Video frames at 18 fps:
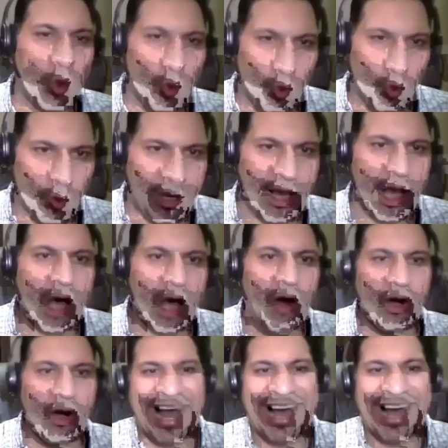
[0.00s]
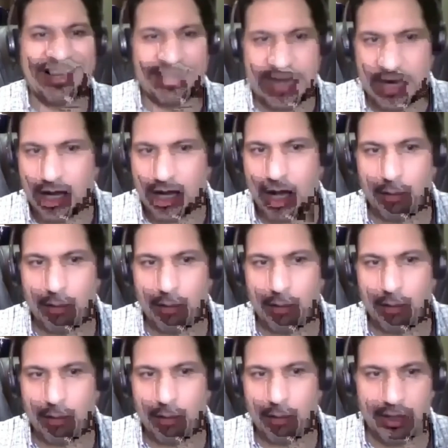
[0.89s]
we are an IT
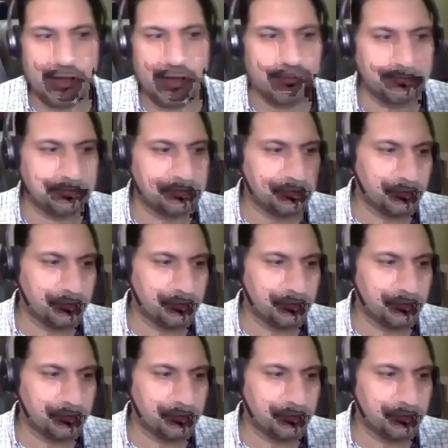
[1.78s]
company.